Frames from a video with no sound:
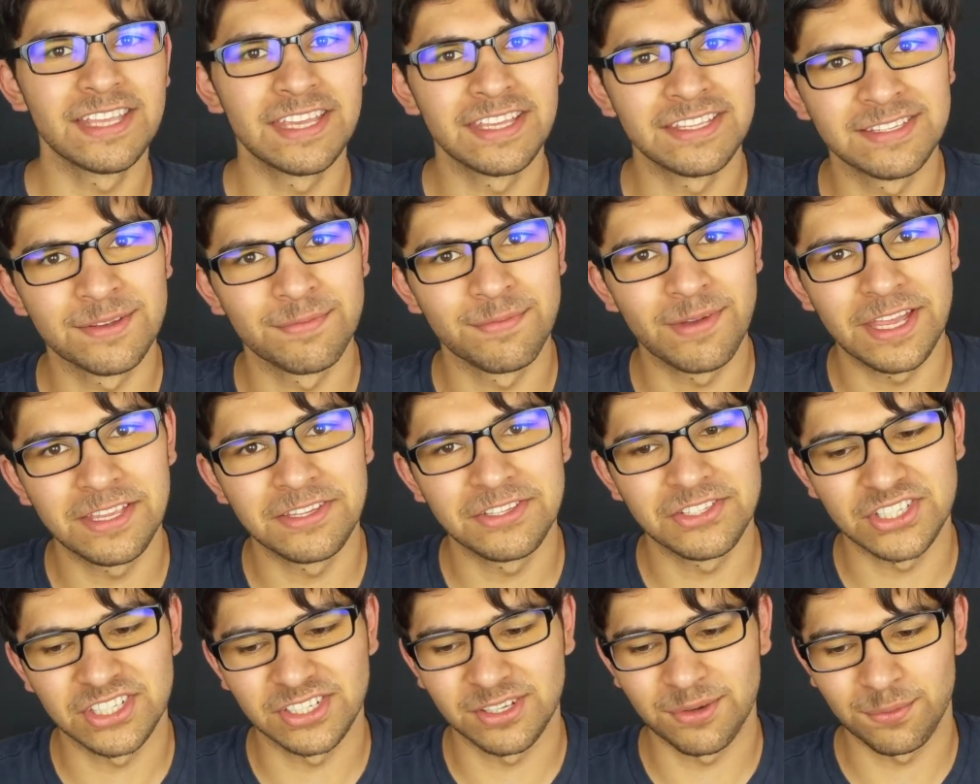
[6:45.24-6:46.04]
thing to
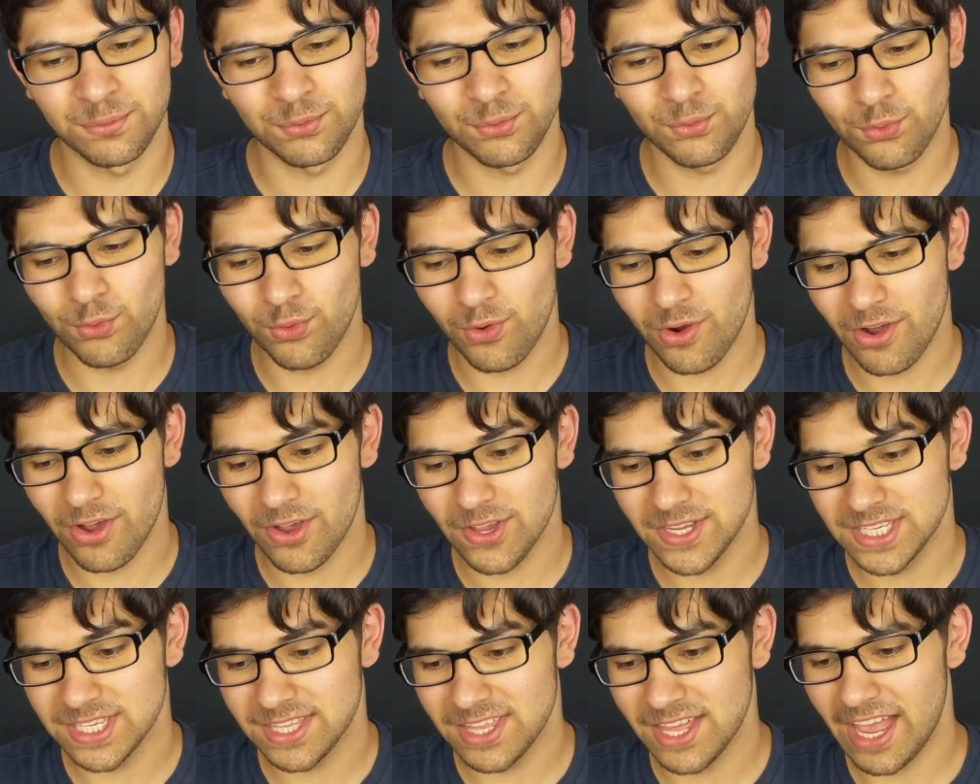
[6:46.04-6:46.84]
mention
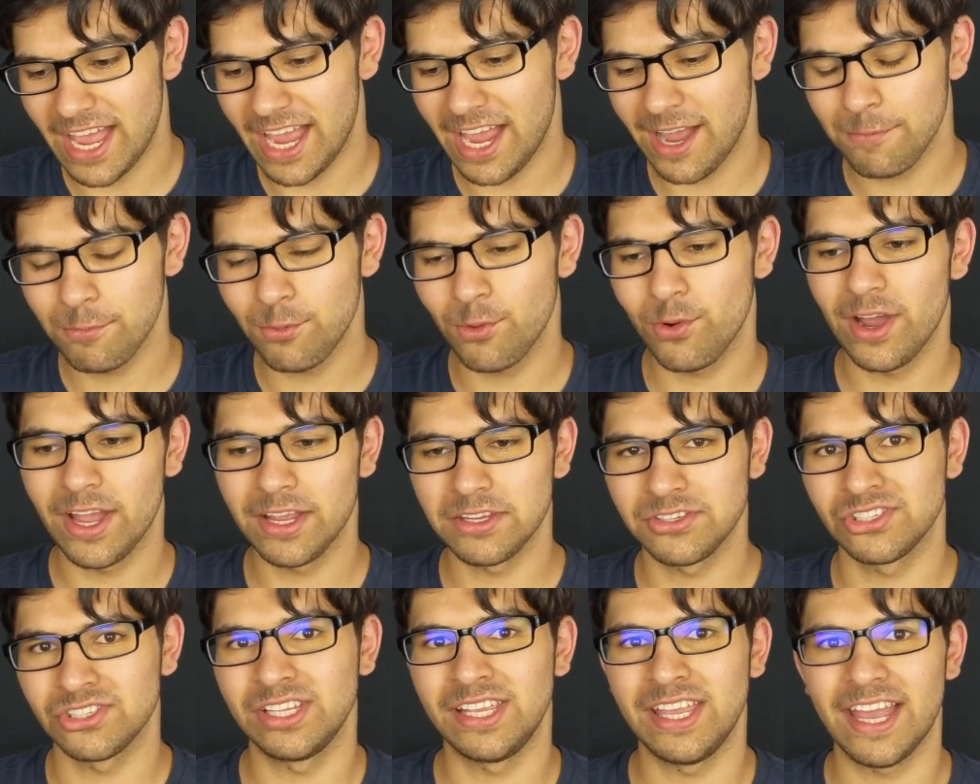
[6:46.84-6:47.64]
was that Apple
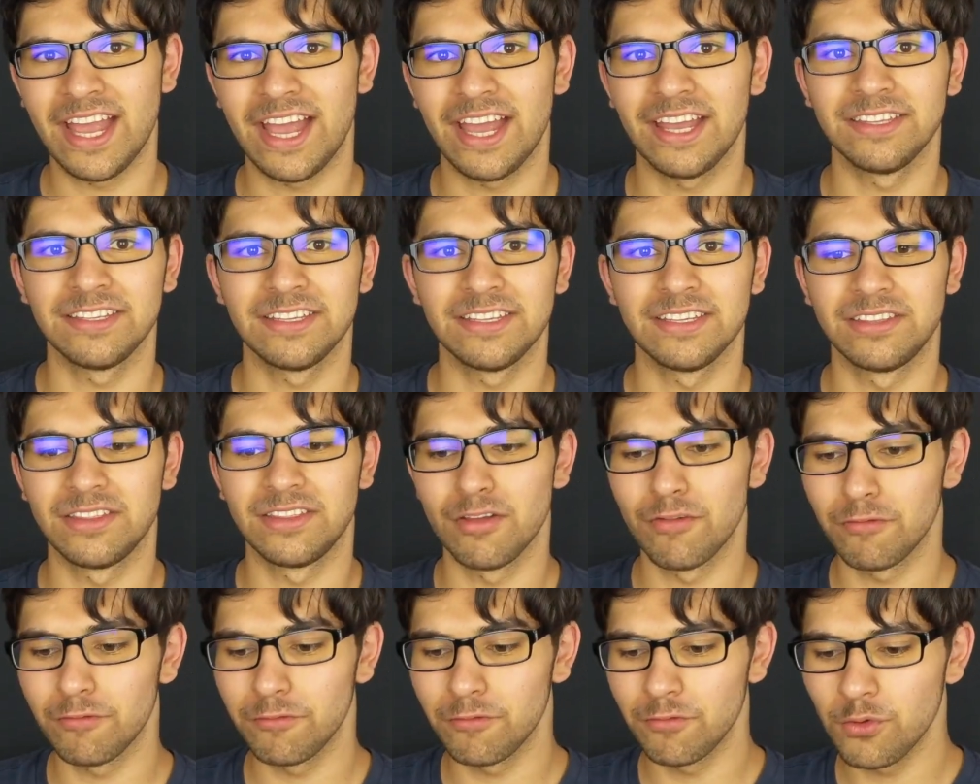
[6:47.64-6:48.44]
actually added
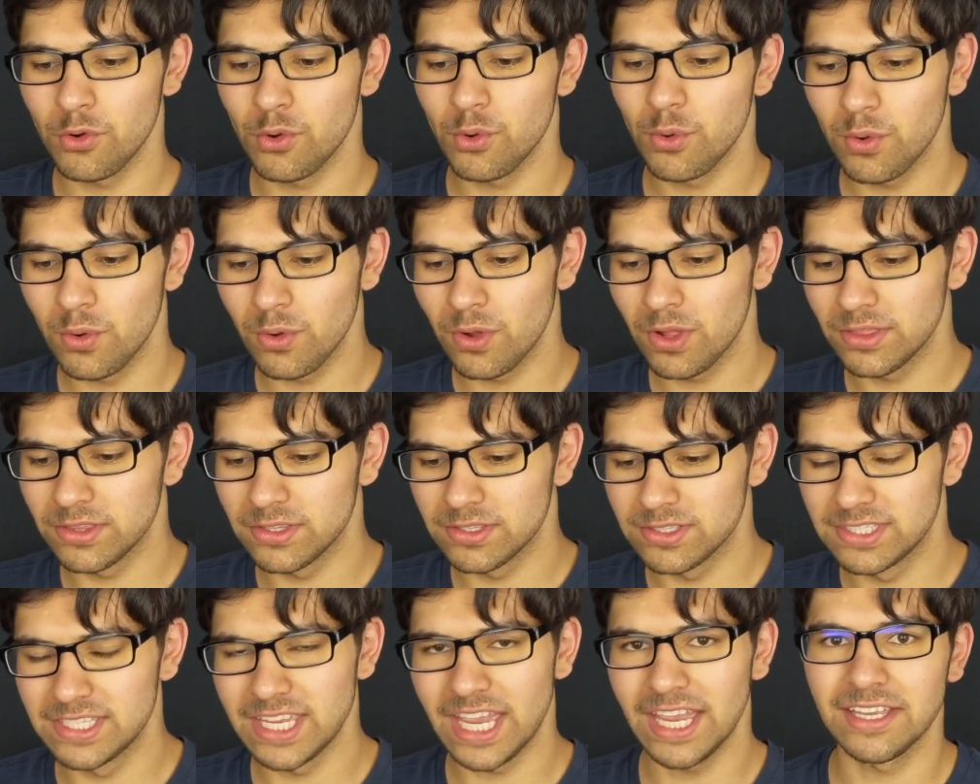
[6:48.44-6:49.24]
the full
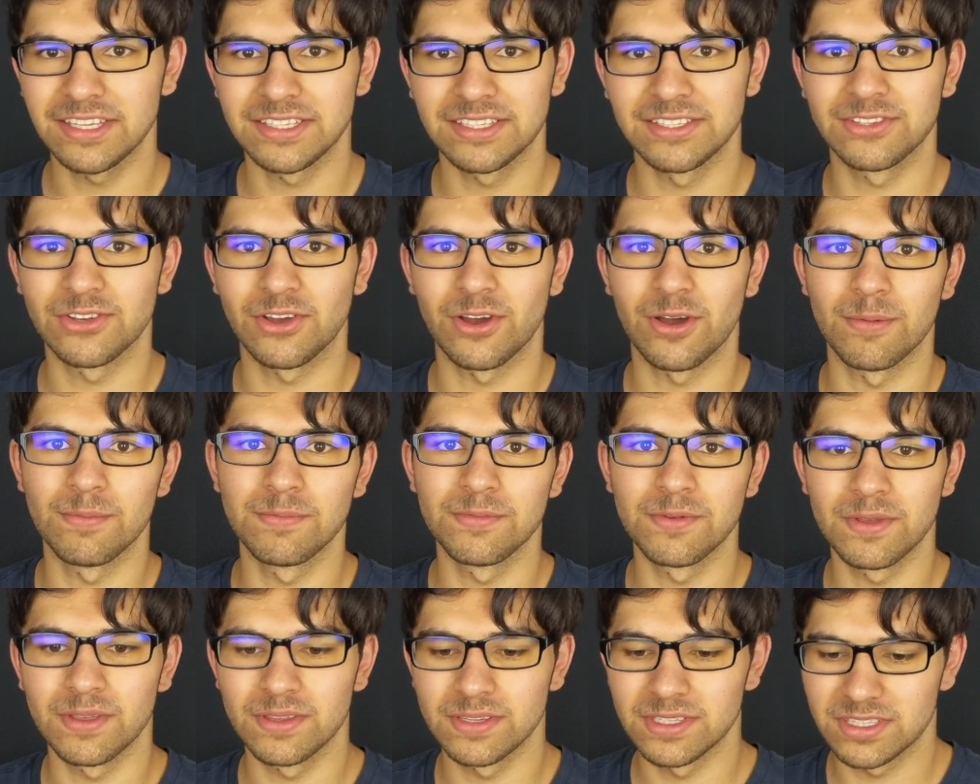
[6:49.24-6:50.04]
desktop
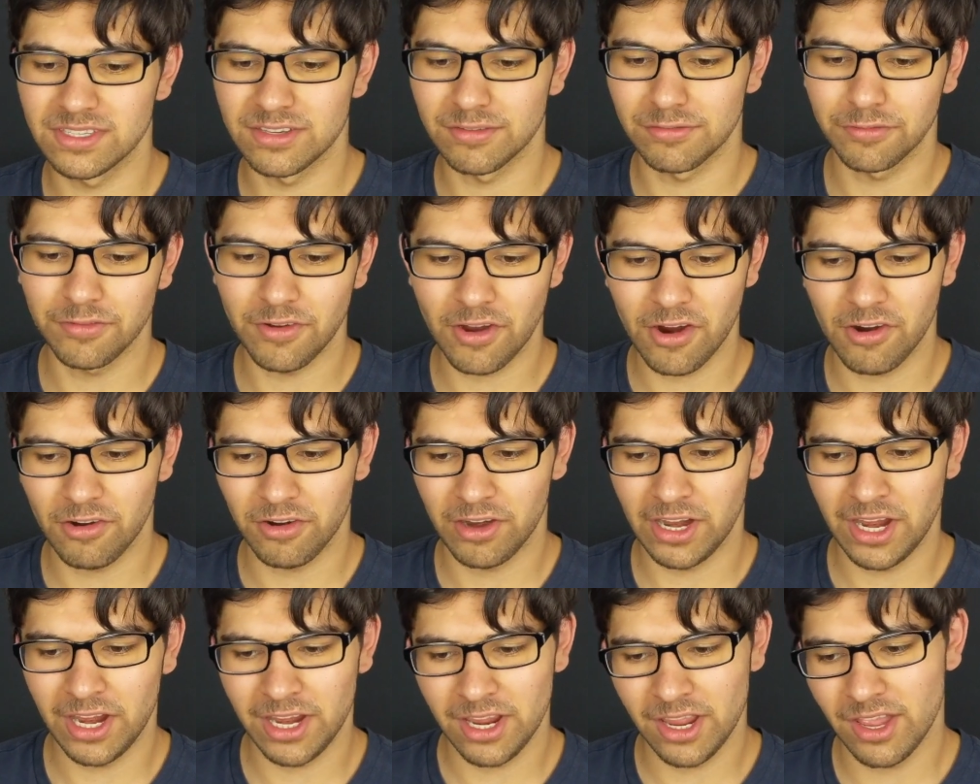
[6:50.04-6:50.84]

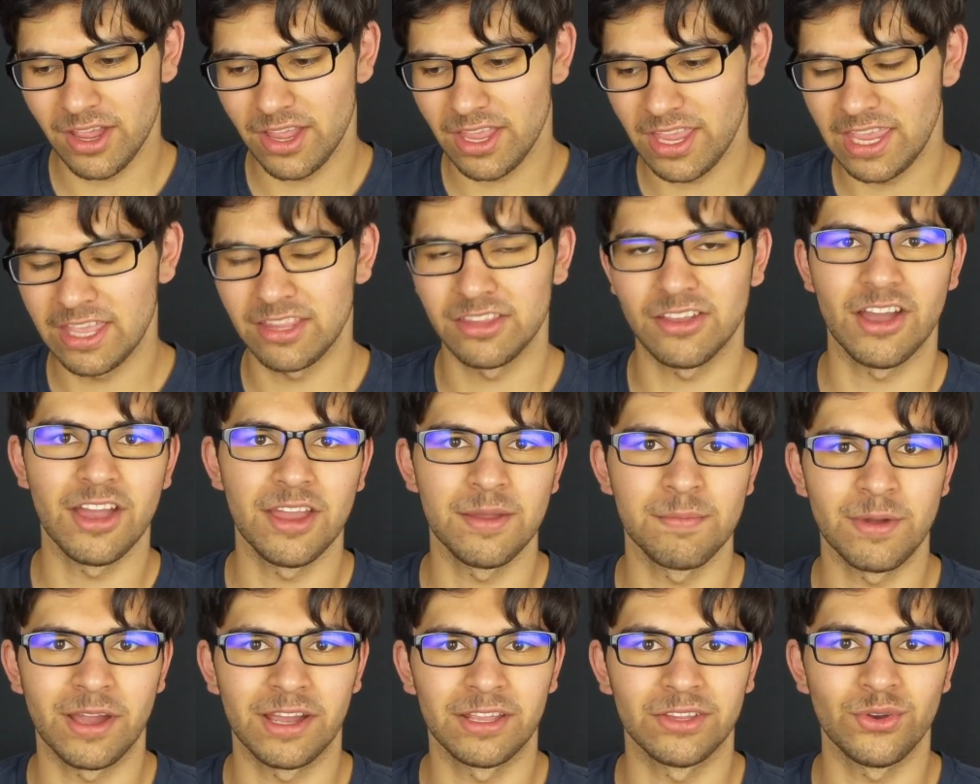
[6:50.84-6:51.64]
Safari in
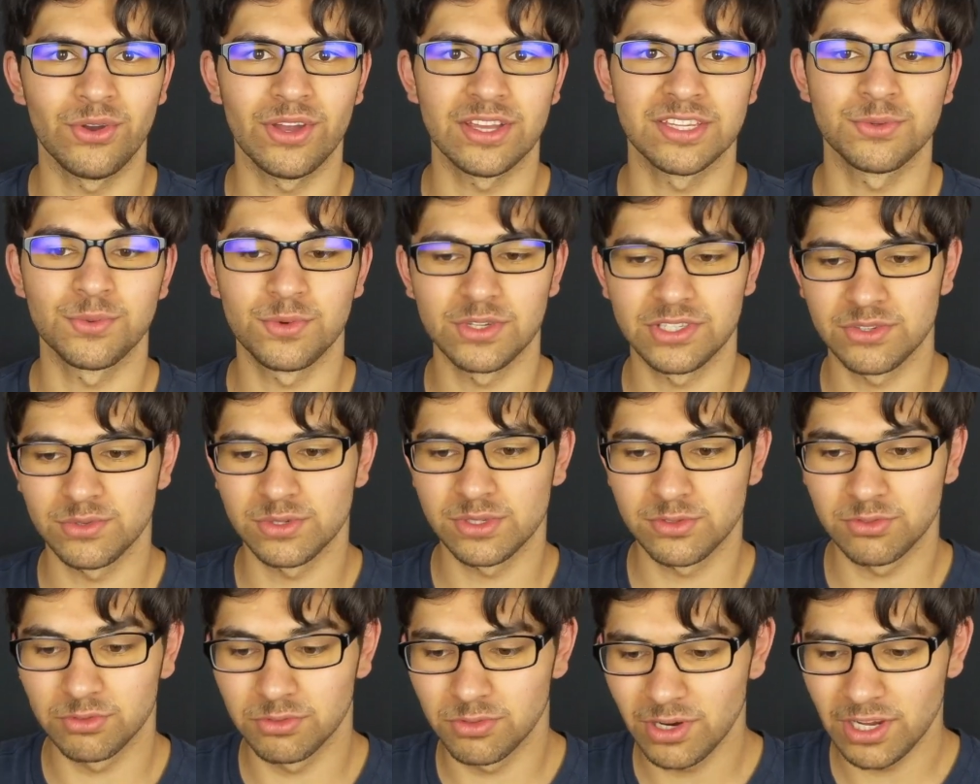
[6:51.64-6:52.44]
iPadOS, which
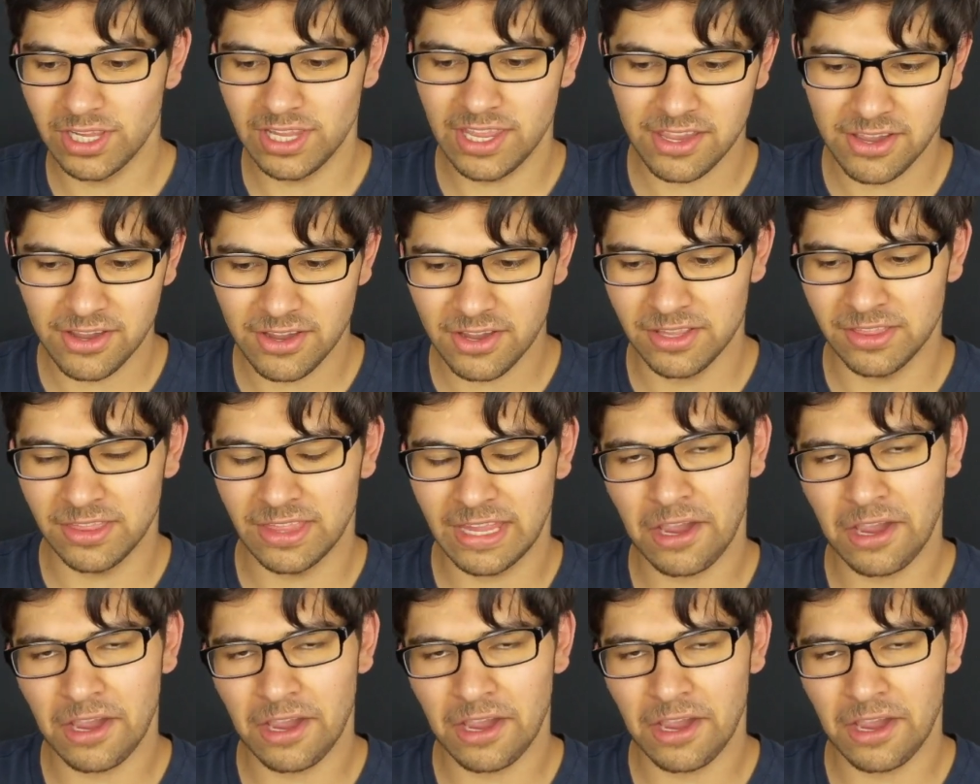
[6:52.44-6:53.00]
was really good.